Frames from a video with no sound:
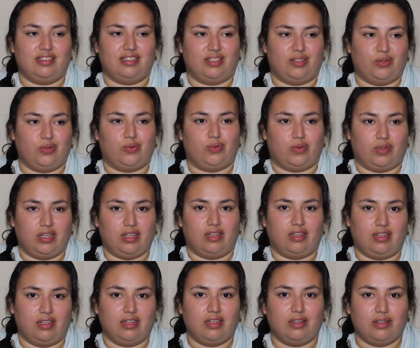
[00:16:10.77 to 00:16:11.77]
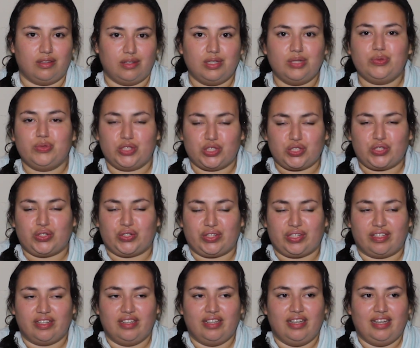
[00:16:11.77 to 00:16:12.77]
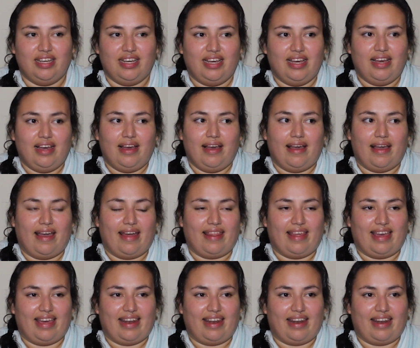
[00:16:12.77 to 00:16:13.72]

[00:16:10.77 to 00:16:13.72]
So it was good. And